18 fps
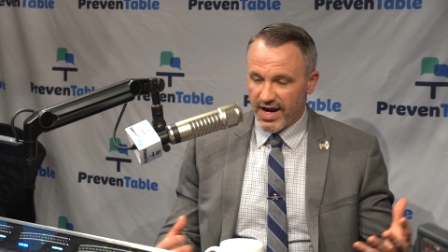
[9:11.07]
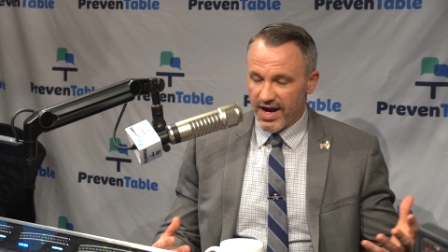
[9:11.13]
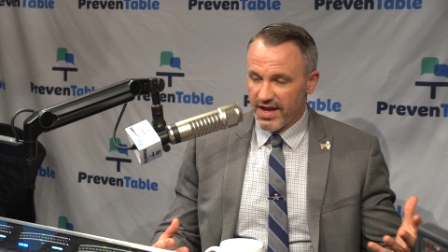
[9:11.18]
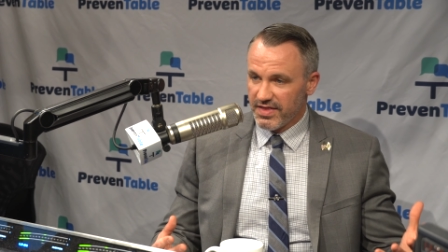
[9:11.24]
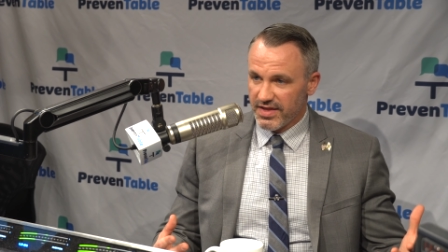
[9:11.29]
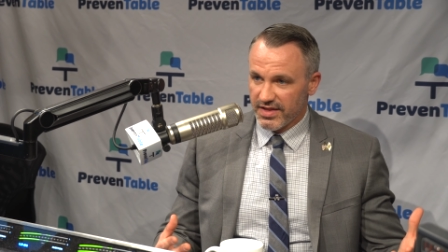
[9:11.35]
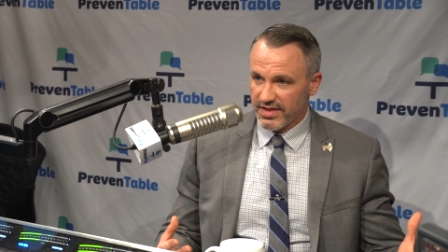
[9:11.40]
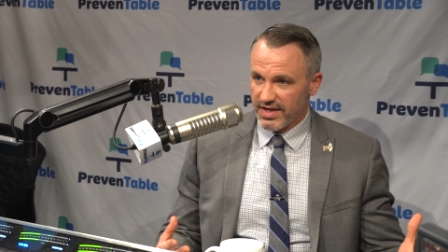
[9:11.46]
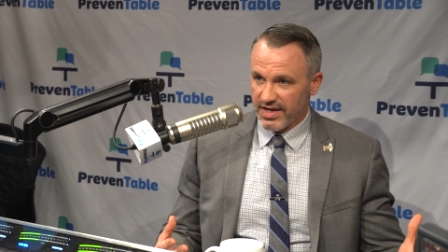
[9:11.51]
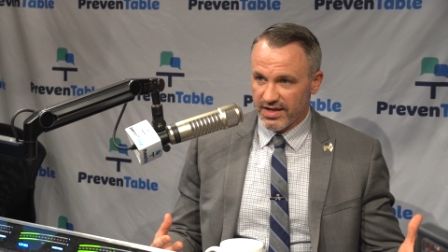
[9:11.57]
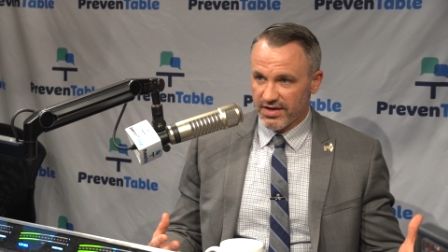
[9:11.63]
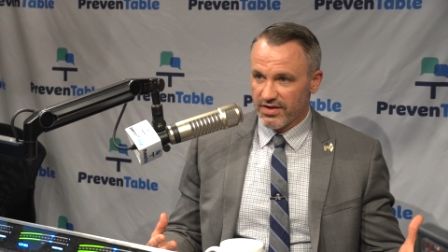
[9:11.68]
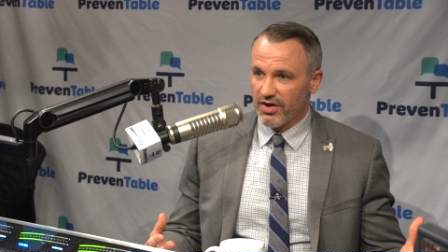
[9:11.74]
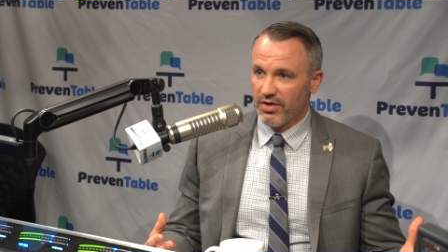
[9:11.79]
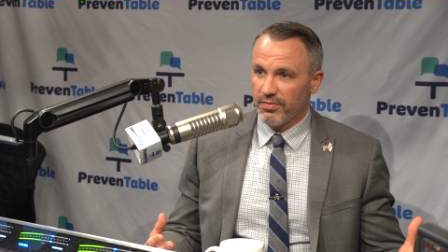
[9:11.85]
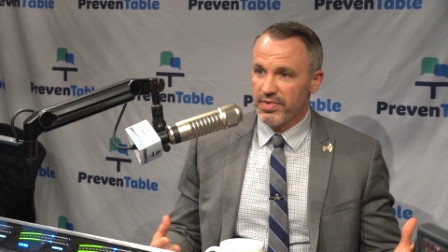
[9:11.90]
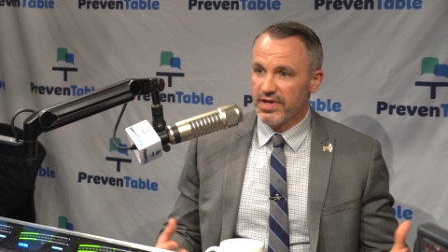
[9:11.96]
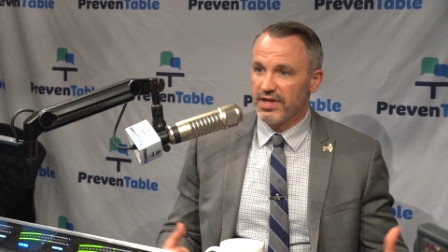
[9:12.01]
And then the end
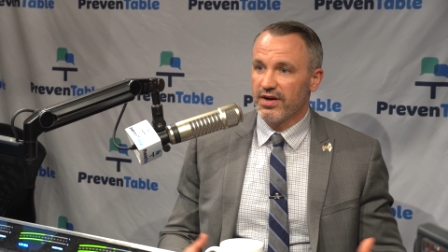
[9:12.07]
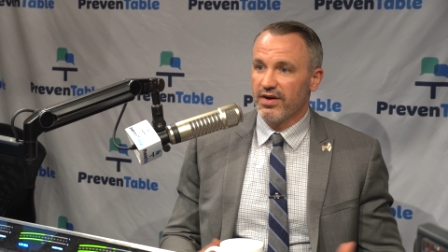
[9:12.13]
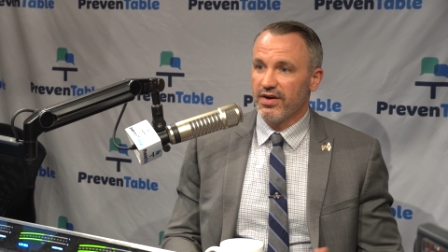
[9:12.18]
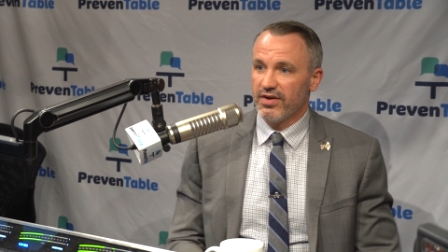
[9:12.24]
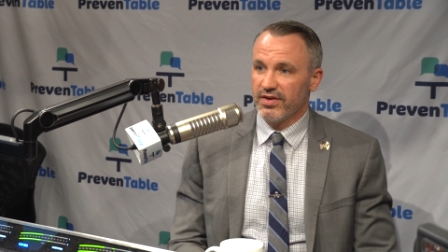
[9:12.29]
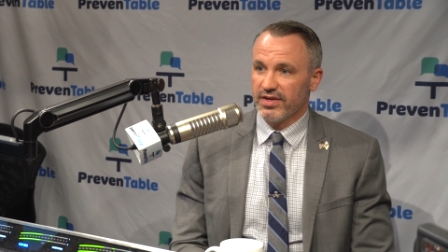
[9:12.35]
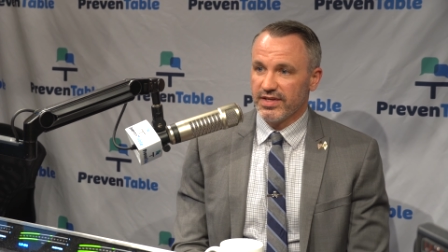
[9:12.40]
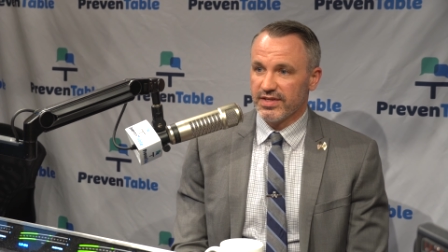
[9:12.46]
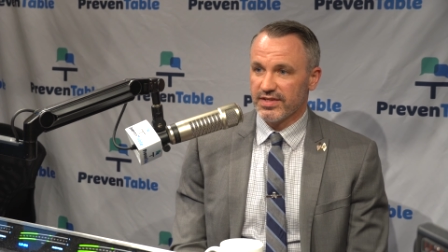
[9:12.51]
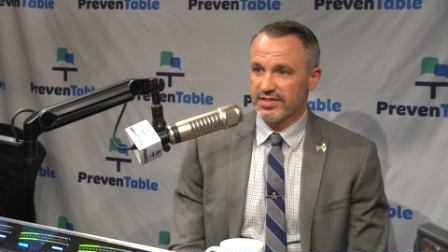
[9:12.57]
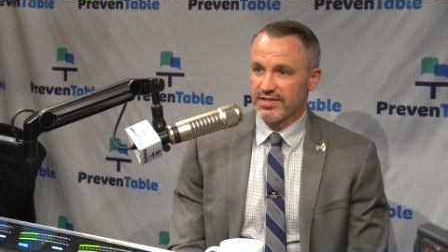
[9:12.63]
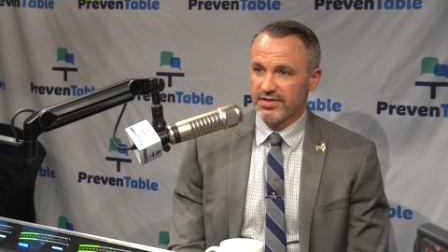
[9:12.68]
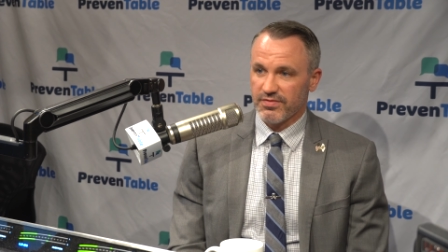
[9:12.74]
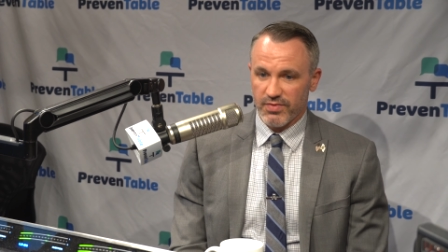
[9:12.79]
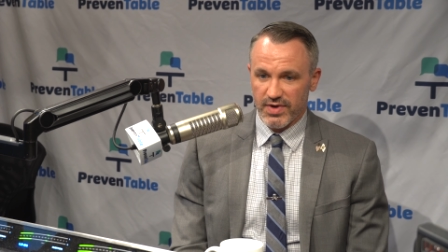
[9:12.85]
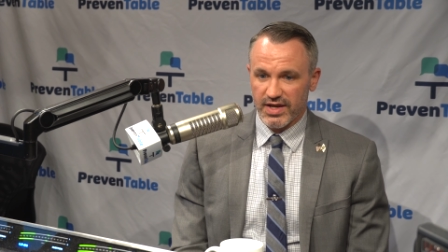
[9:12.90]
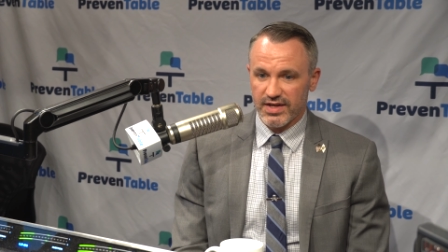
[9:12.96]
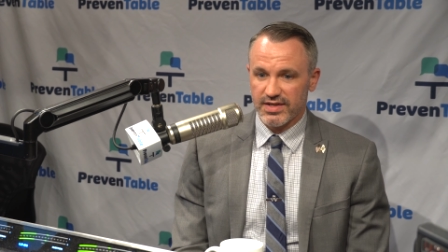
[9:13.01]
all be all is
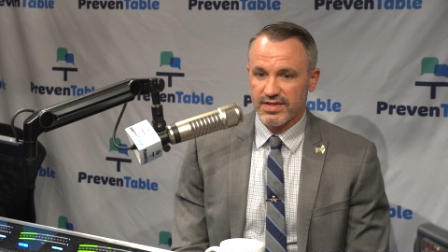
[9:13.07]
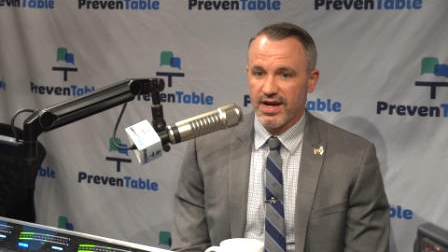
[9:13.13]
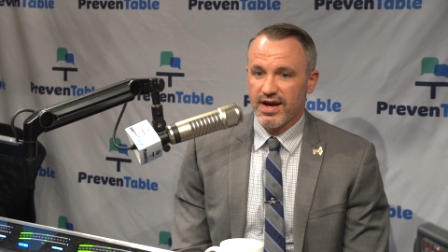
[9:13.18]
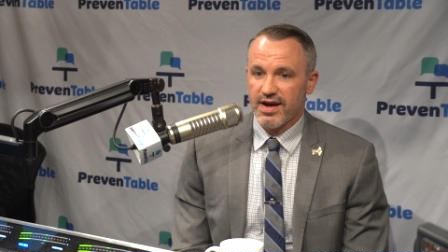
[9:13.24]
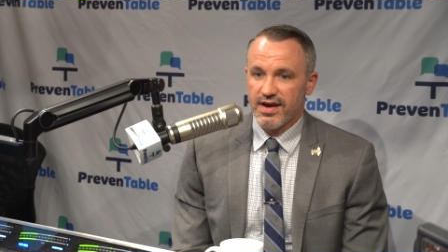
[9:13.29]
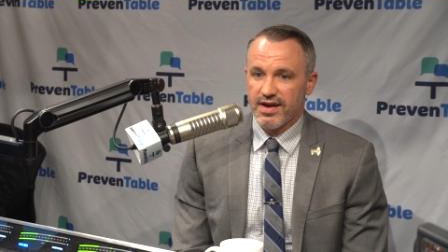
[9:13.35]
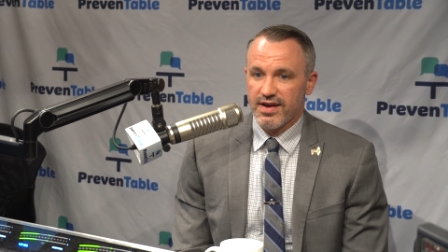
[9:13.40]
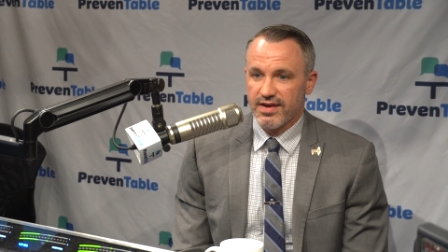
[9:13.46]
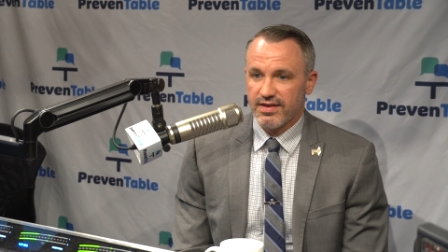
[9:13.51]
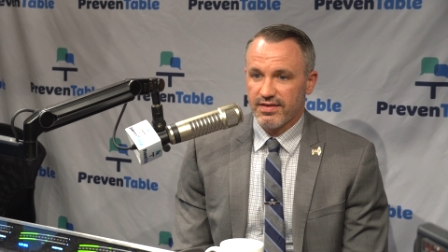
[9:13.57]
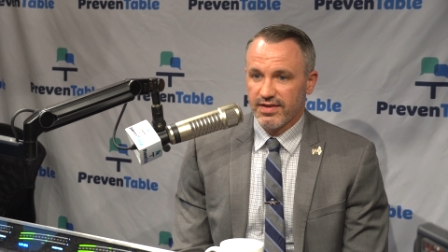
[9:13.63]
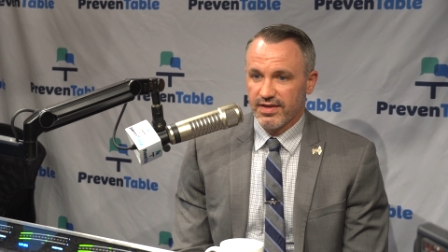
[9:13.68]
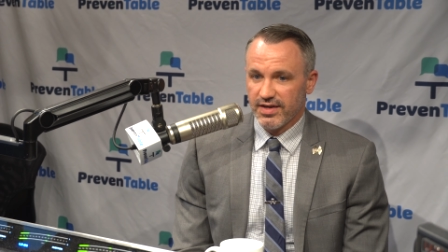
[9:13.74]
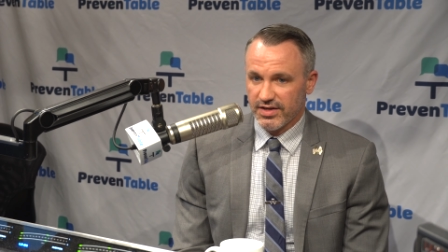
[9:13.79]
if we can tie